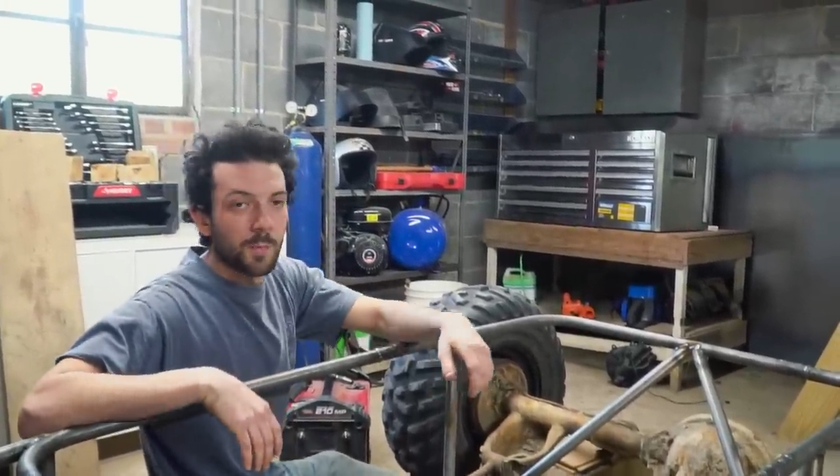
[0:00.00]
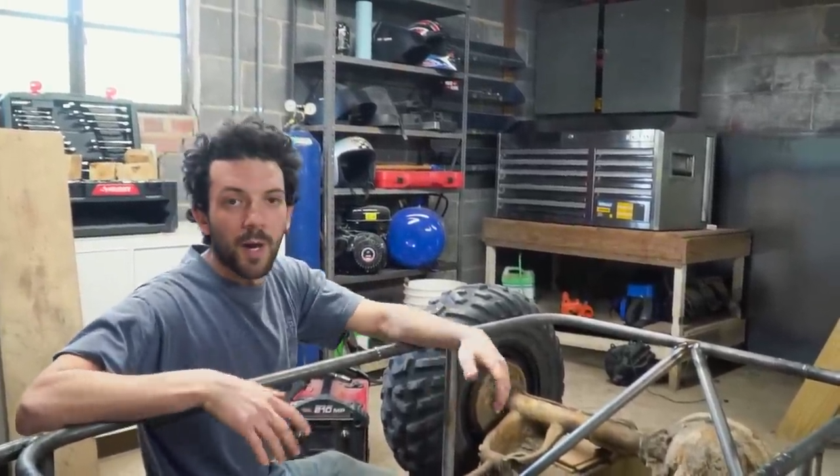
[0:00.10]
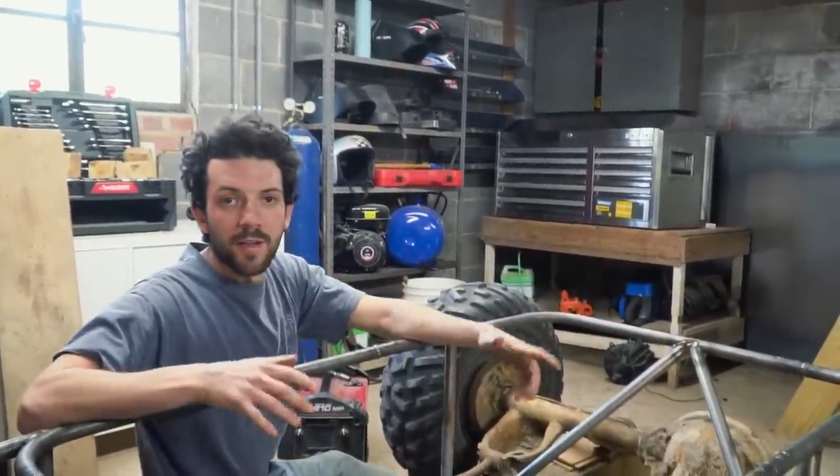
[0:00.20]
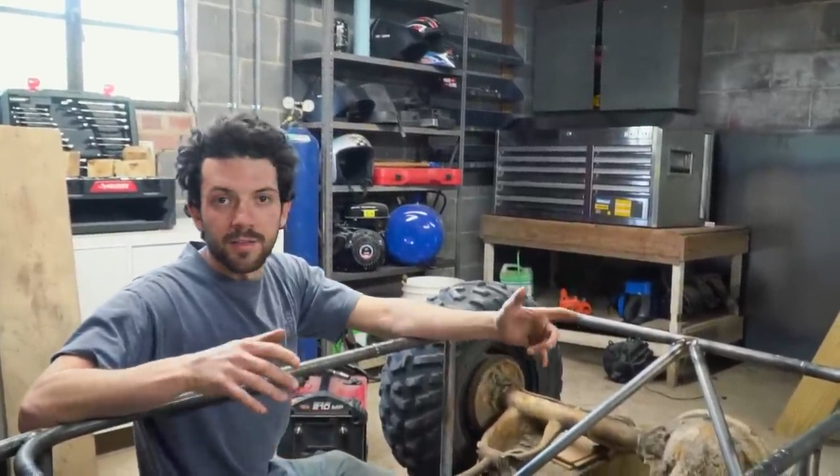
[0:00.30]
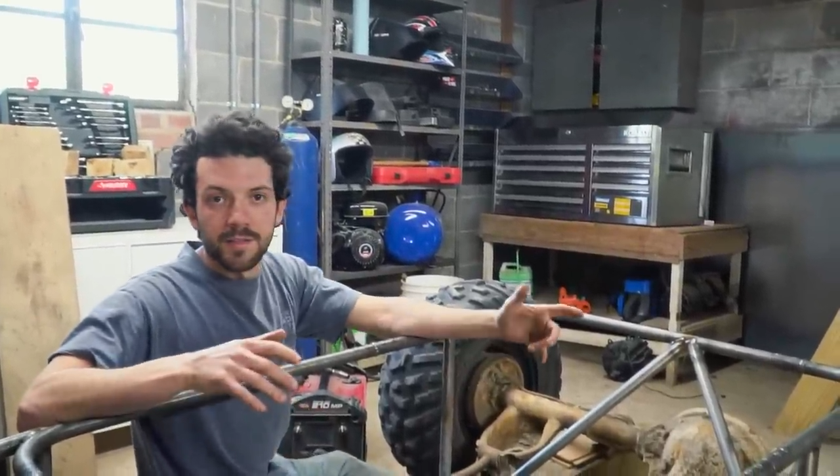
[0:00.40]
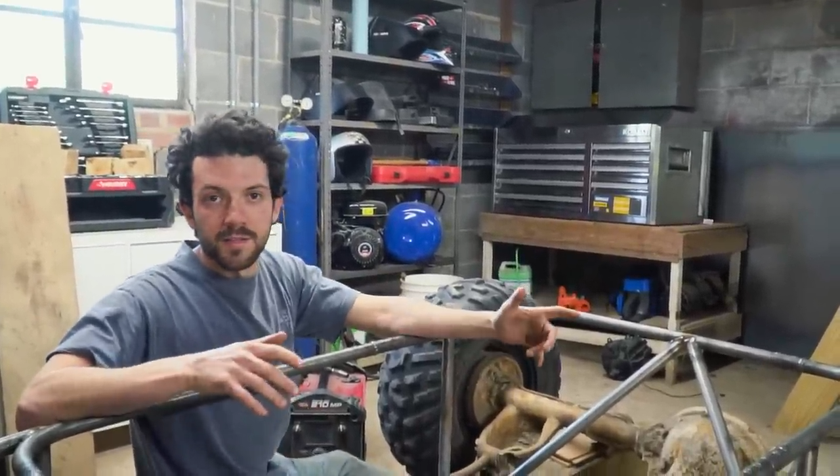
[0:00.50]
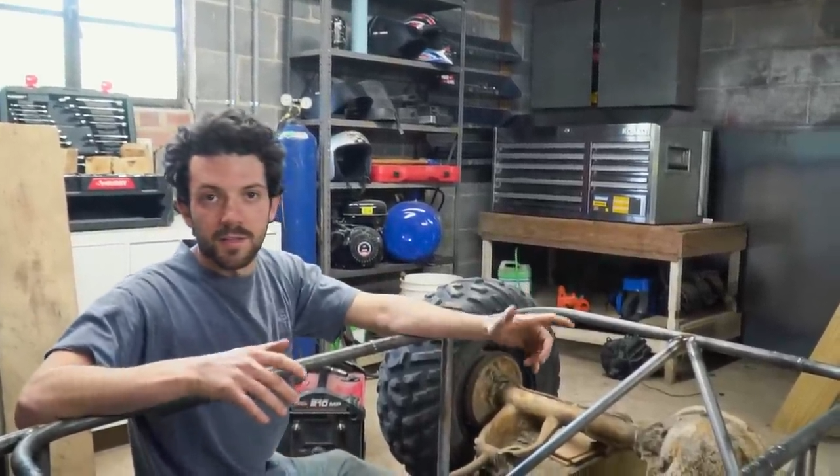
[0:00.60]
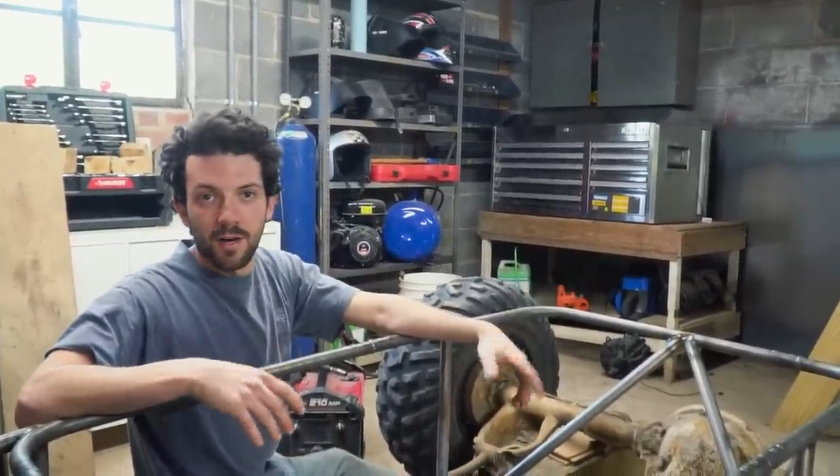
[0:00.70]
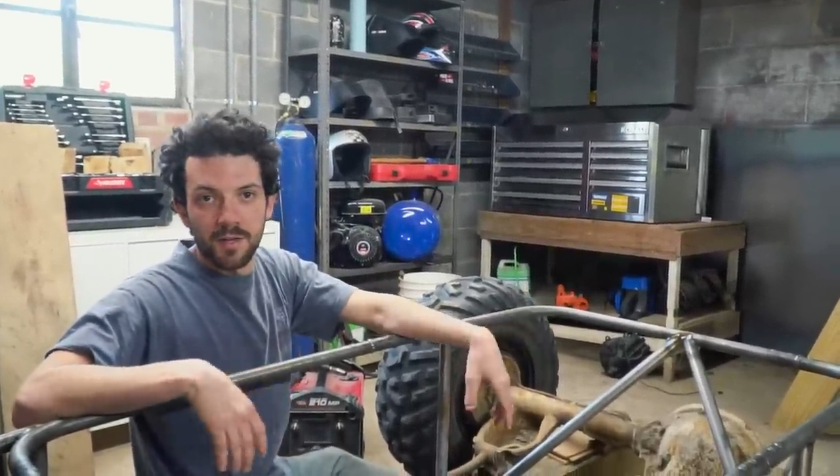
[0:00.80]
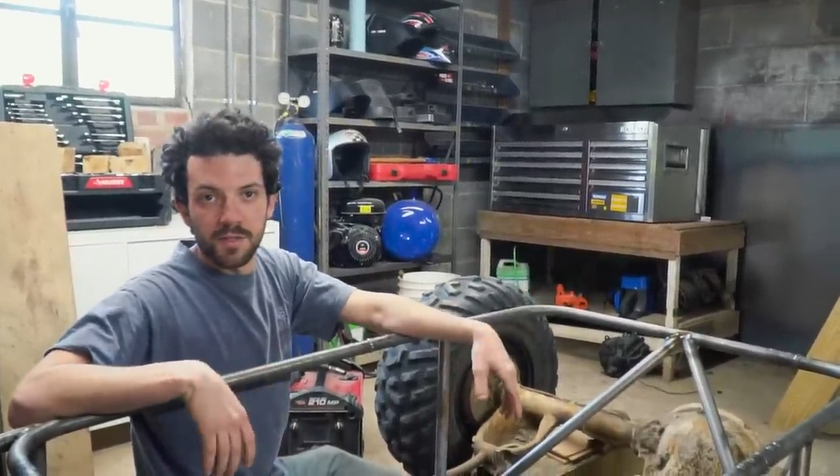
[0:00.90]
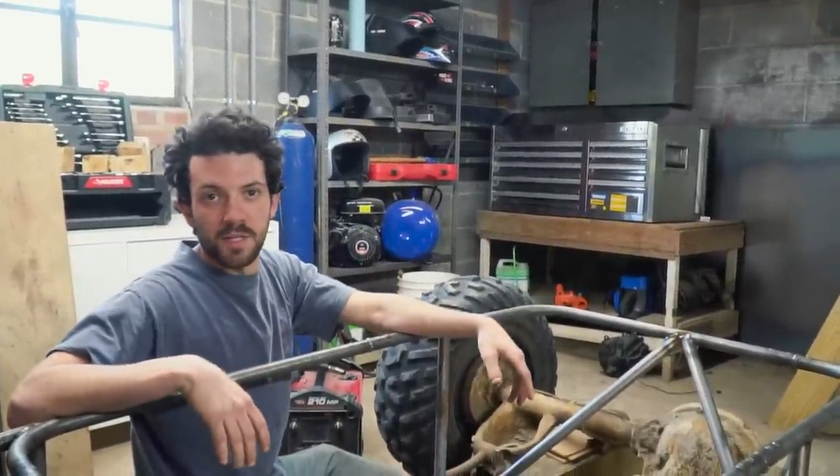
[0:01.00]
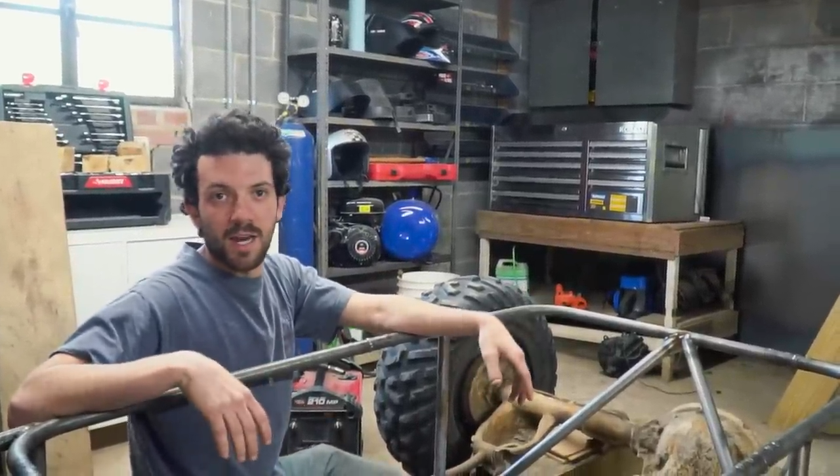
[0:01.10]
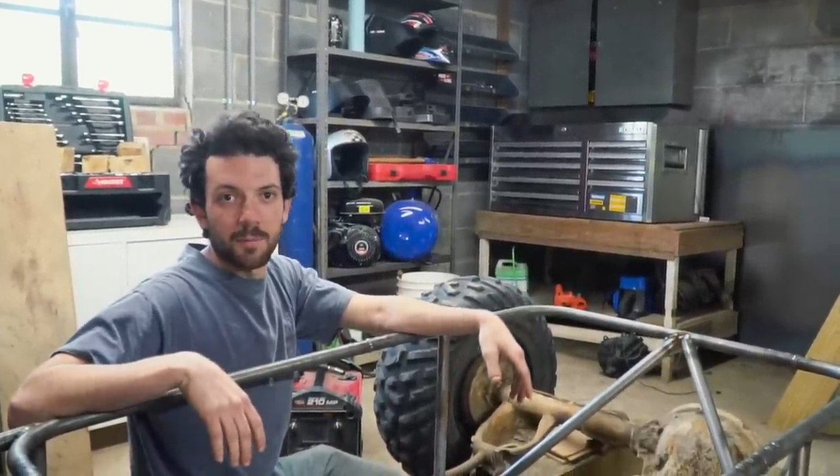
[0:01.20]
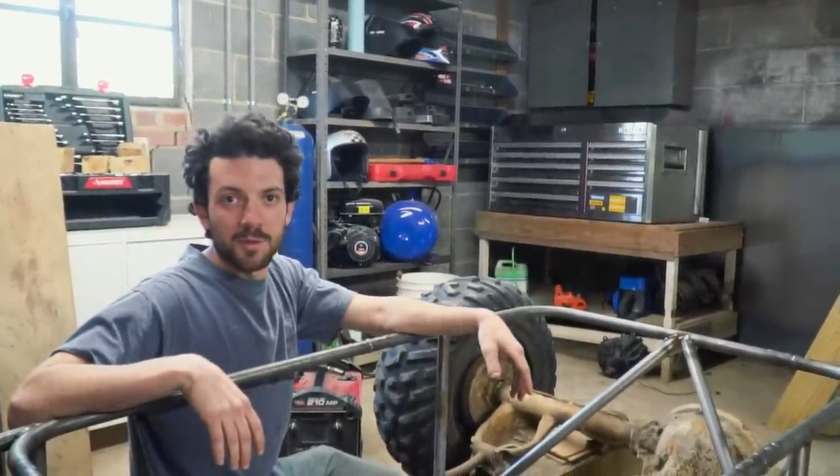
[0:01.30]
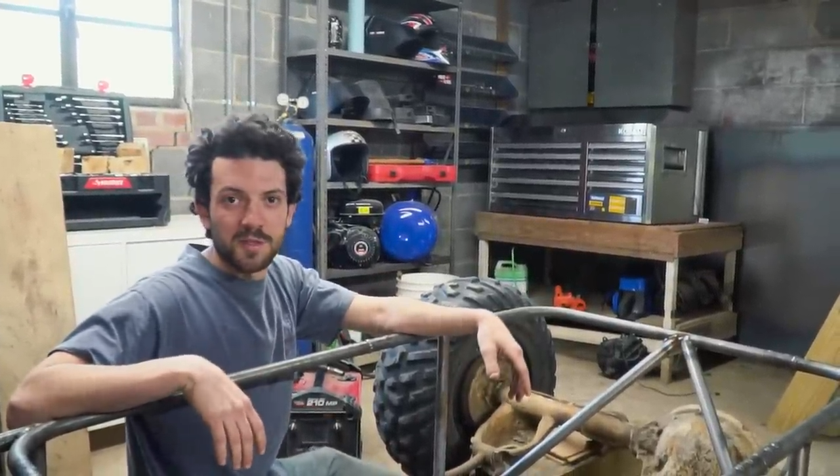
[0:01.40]
But this is cars and
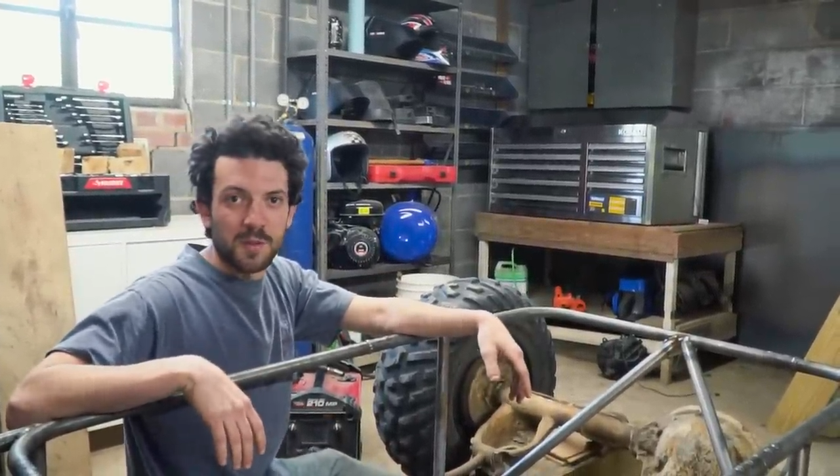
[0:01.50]
cameras,